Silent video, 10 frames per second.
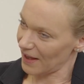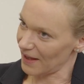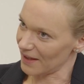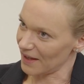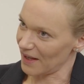
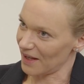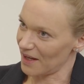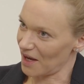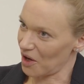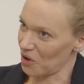And uh,
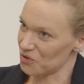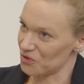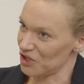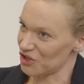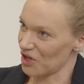how,
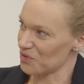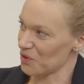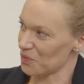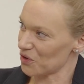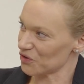in
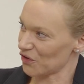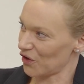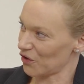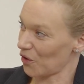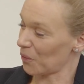general, was
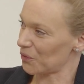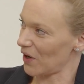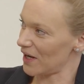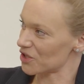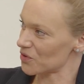the
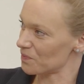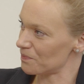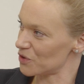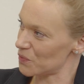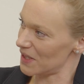cooperation
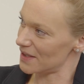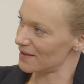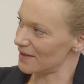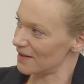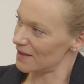
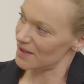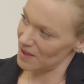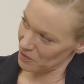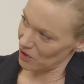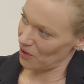between
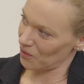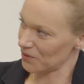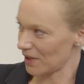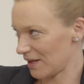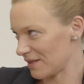Team
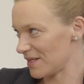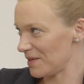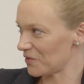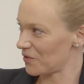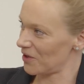Cologne and
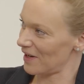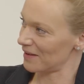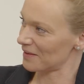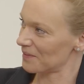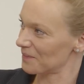Team Kverneland?